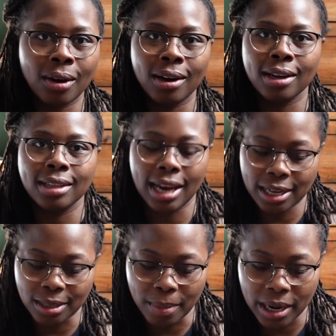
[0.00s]
on the
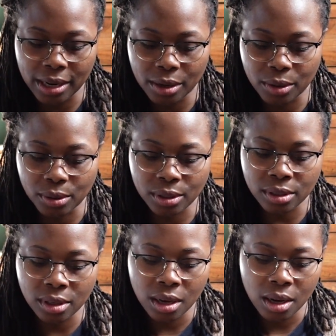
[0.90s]
edge of my
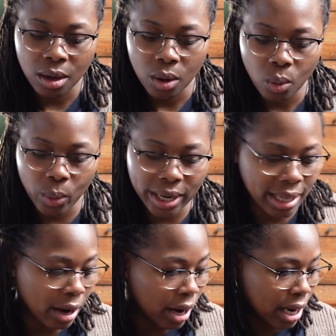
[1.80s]
needles when
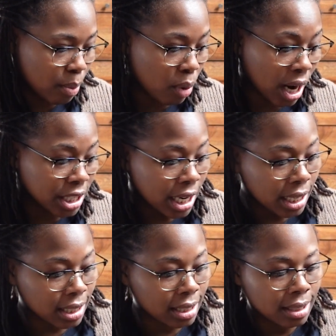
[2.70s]
they are in a
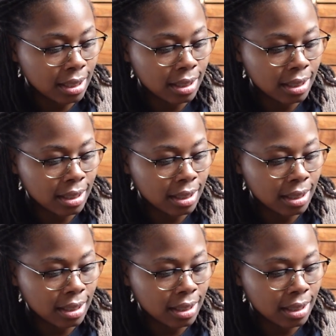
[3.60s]
project.